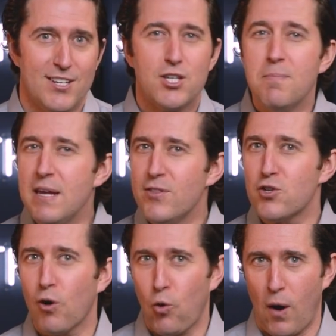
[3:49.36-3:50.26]
To meet
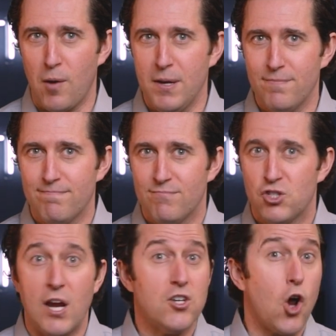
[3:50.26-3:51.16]
this requirement,
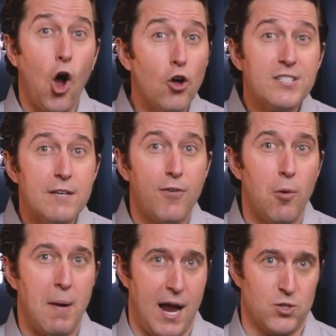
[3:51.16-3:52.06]
change all
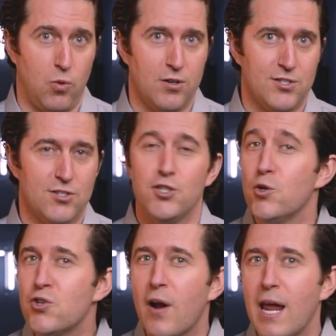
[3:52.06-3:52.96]
default passwords,
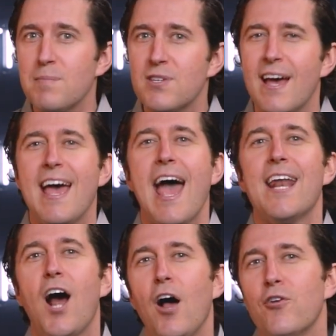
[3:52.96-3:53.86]
usernames,
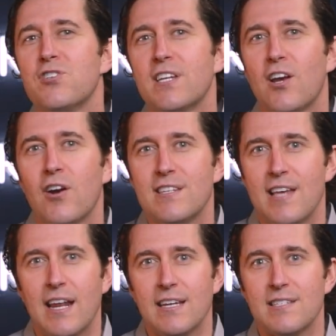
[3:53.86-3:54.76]
and other security
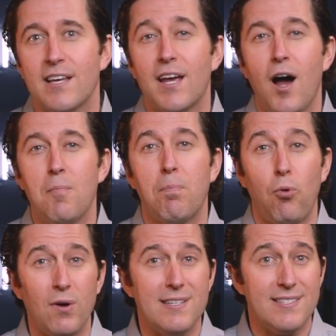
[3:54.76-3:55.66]
settings that come
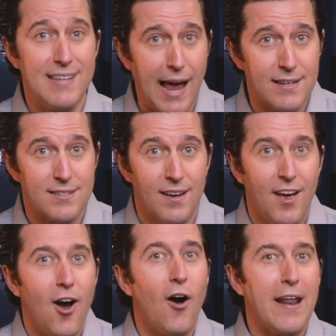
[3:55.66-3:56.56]
preset
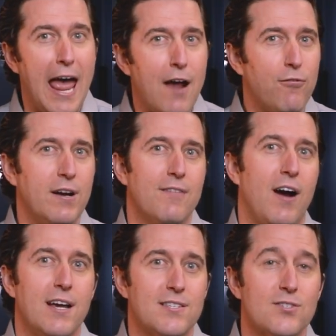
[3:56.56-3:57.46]
on every
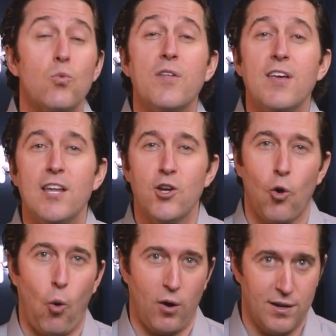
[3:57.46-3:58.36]
device within your
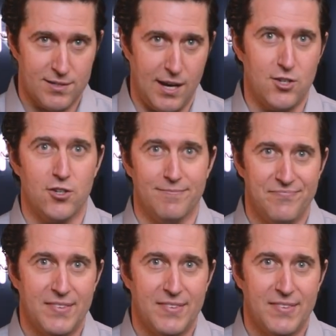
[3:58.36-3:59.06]
organization.